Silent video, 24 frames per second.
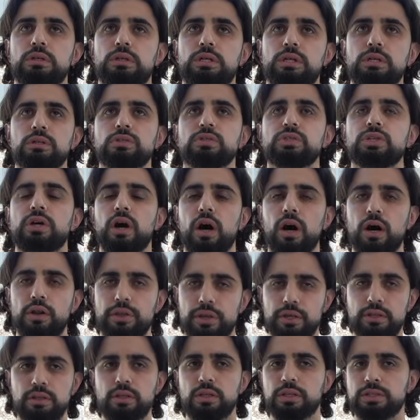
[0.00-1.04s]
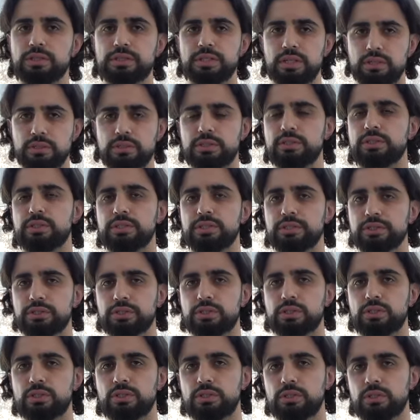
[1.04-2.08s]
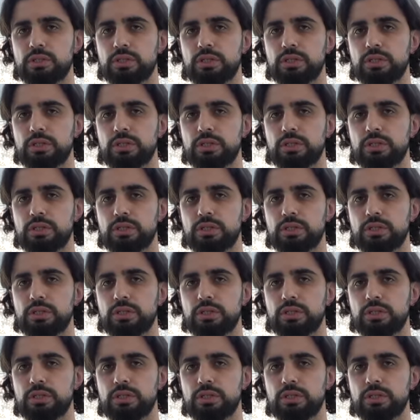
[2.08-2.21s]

is God in this instance